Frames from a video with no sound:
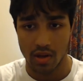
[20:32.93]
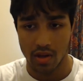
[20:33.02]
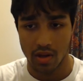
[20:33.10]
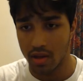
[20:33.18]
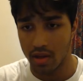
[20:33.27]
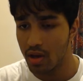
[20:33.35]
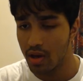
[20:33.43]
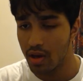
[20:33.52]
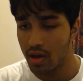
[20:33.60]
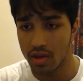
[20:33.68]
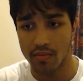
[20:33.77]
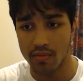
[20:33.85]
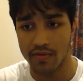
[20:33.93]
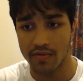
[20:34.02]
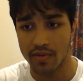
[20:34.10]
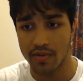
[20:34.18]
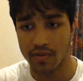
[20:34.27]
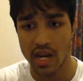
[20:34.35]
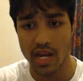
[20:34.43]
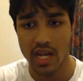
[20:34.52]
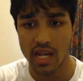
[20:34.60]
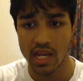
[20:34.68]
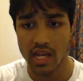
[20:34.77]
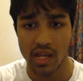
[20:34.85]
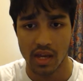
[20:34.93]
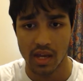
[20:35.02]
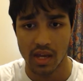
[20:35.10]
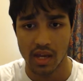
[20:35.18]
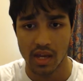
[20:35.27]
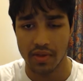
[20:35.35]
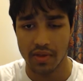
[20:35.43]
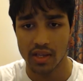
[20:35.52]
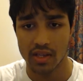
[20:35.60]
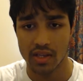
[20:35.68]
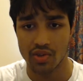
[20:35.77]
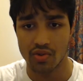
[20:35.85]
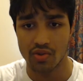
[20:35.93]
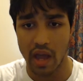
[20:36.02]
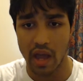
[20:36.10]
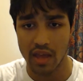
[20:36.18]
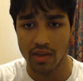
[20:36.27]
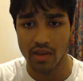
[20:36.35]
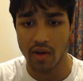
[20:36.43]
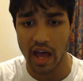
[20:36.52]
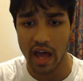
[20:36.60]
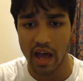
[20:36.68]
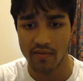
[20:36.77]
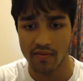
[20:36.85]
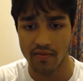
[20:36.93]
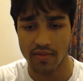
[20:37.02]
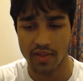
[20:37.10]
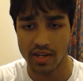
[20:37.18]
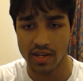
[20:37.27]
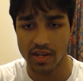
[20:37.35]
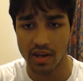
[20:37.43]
If there are any things you have that